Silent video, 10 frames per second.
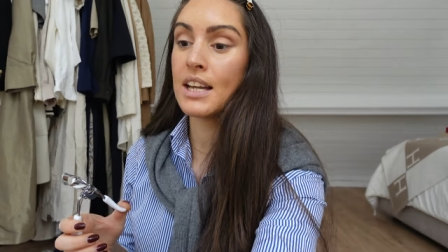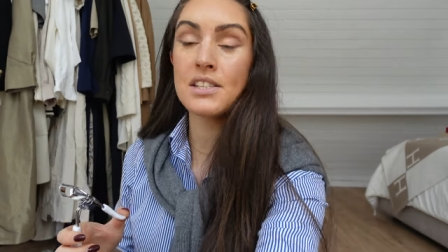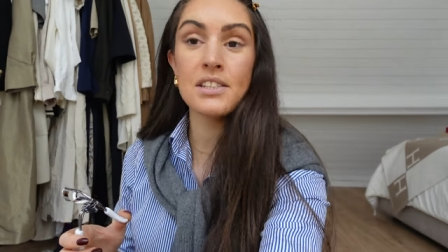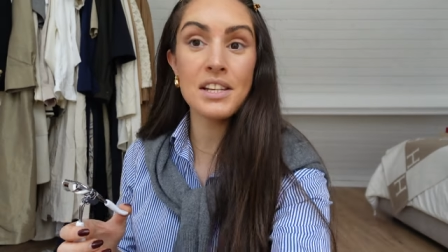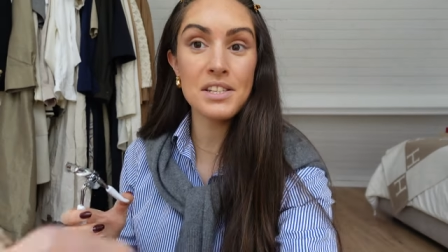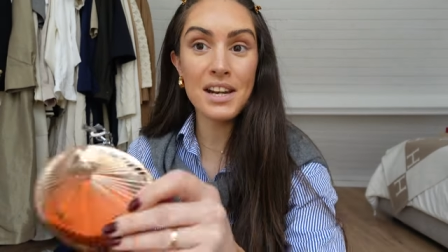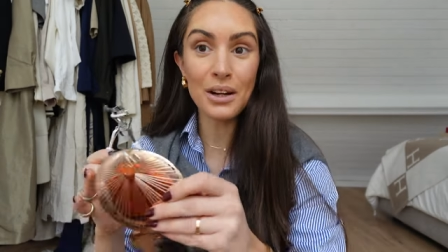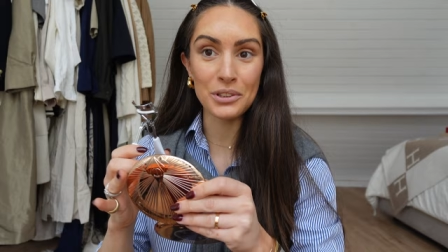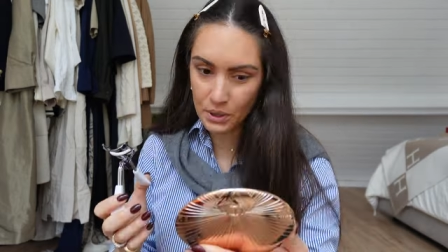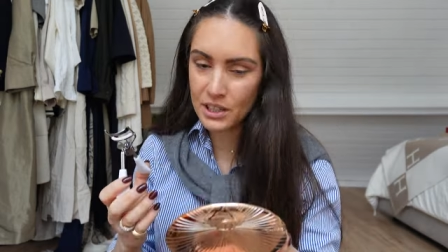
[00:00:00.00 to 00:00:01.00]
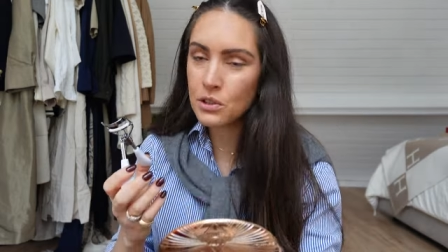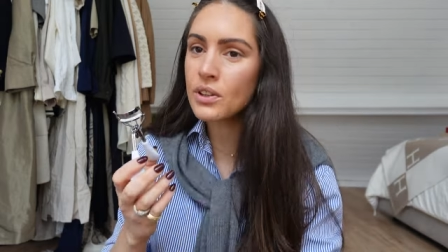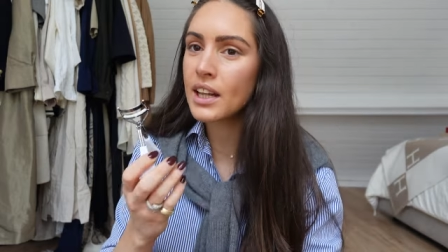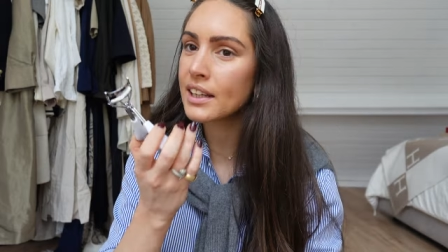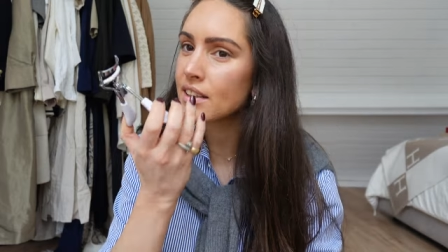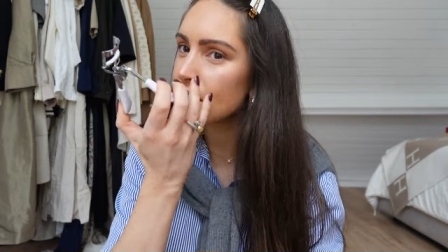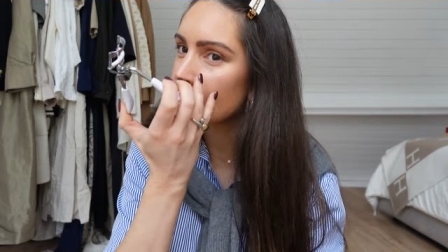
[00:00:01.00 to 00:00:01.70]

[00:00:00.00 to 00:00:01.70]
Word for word: Let's test it out. What I don't like is